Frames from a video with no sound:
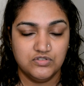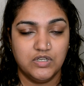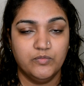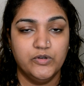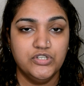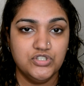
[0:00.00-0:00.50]
So
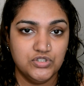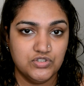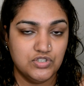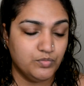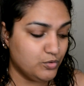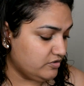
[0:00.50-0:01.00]
I'm going to use
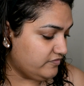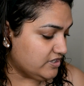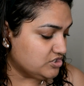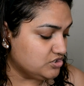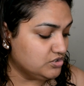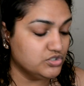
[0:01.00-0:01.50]
the
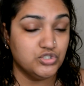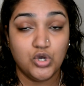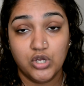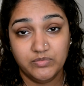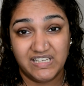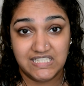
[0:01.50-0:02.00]
Professional
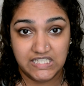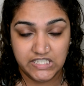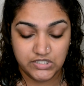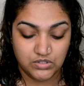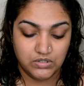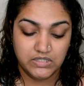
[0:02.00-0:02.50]
on my
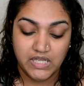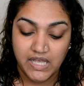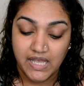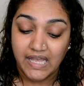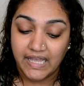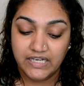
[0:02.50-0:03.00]
T-zone,
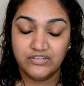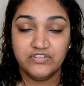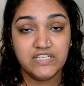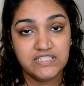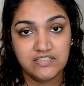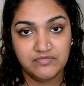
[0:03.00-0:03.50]
and
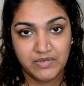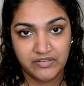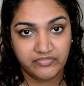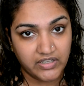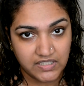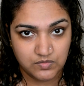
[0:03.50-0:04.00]
rest of my
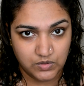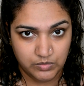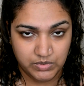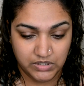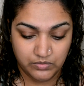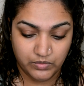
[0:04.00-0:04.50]
face
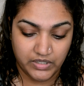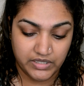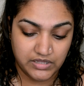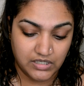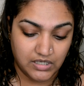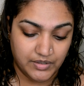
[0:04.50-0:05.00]
will be with